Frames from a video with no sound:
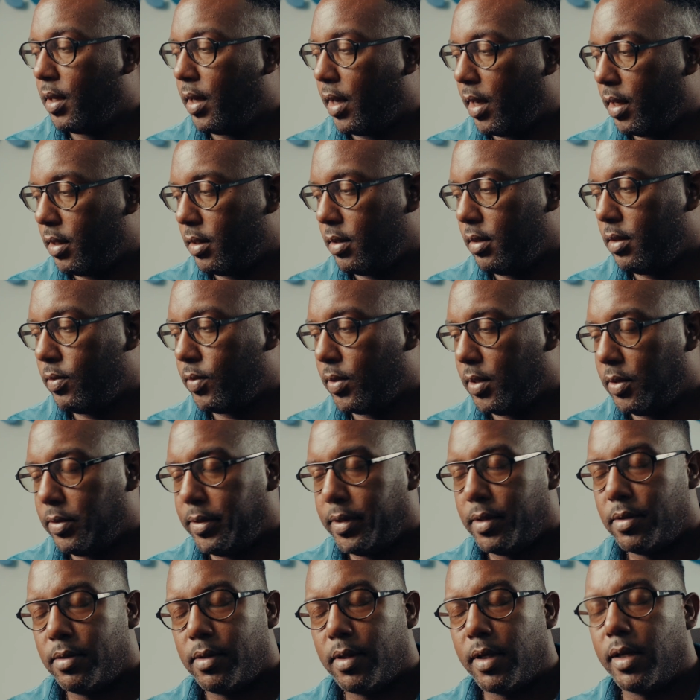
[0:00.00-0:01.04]
I think we're
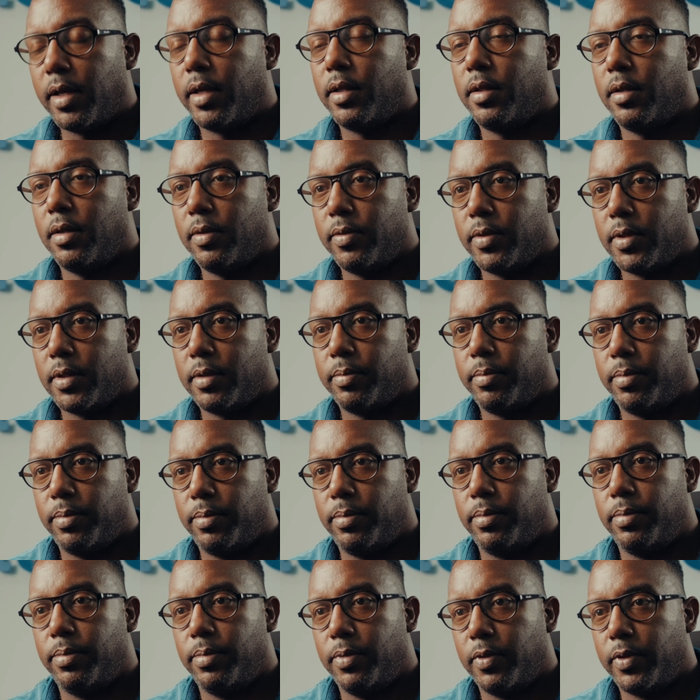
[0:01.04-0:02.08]
doing okay. I think we're
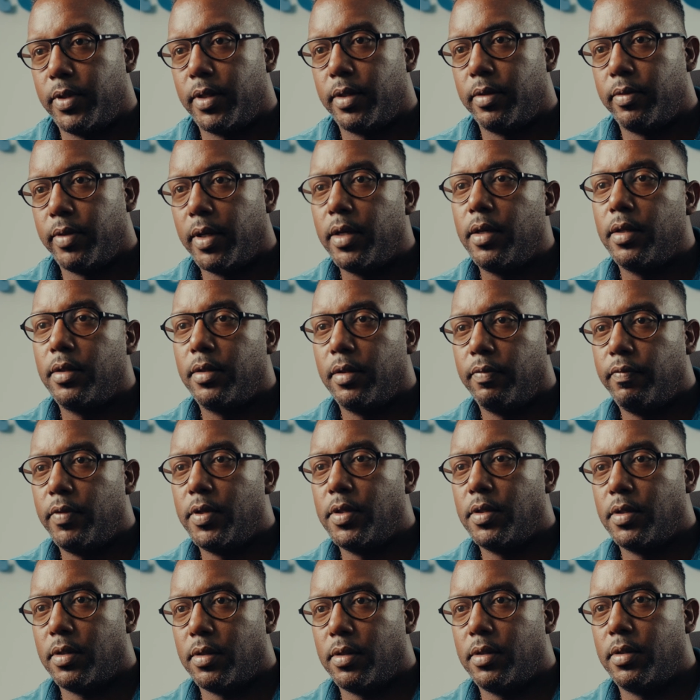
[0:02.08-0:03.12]
relatively
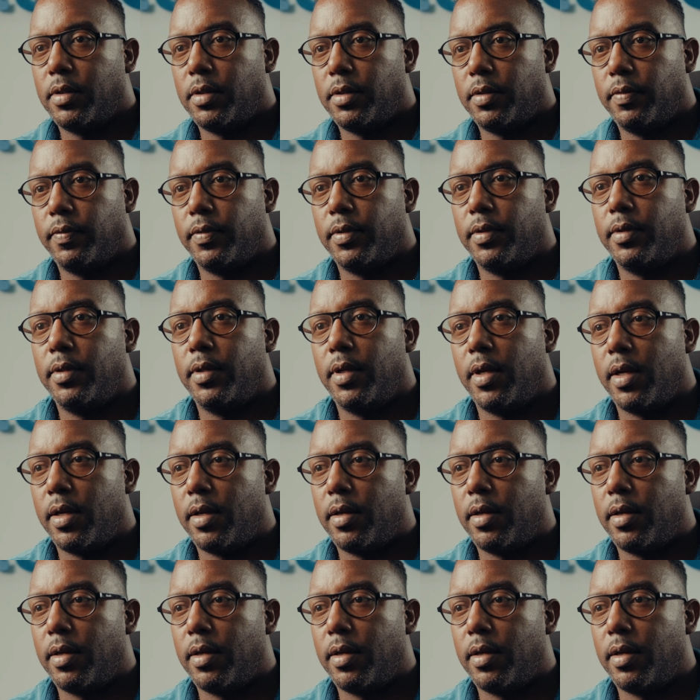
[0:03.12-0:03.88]
successful.